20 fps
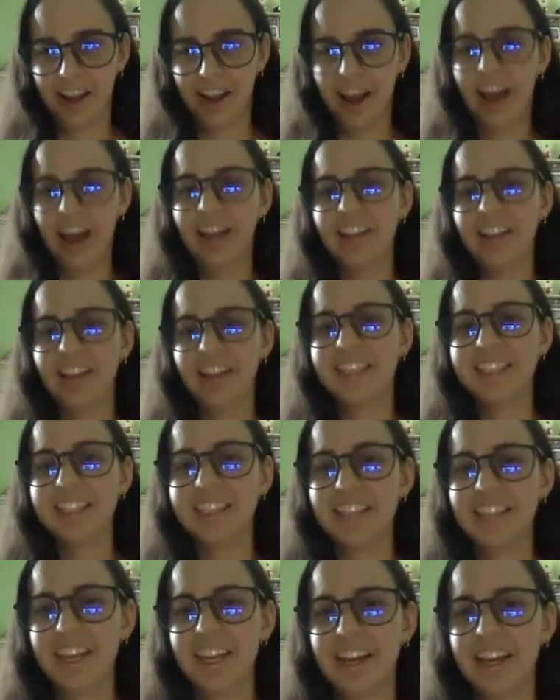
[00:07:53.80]
like to
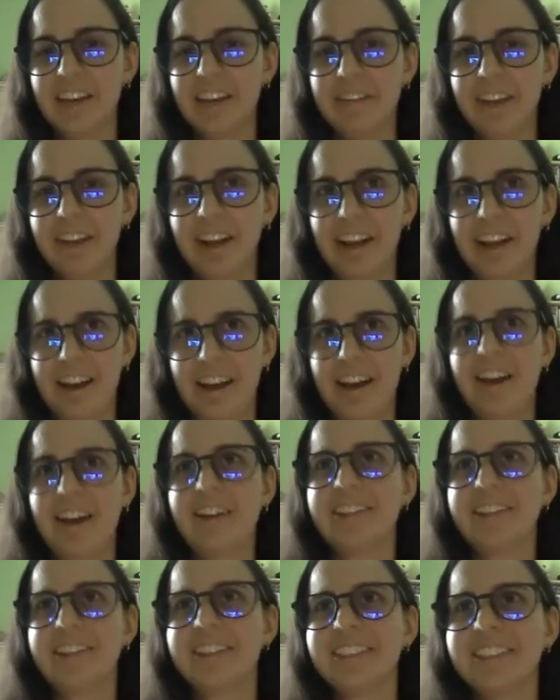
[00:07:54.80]
think of it
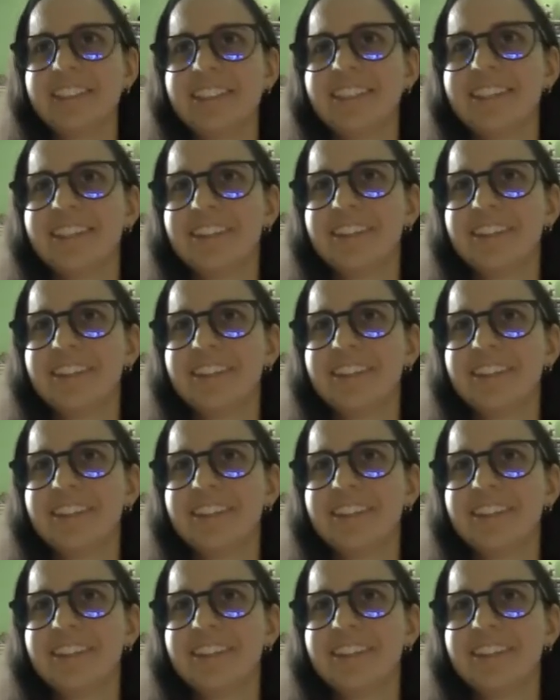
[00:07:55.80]
as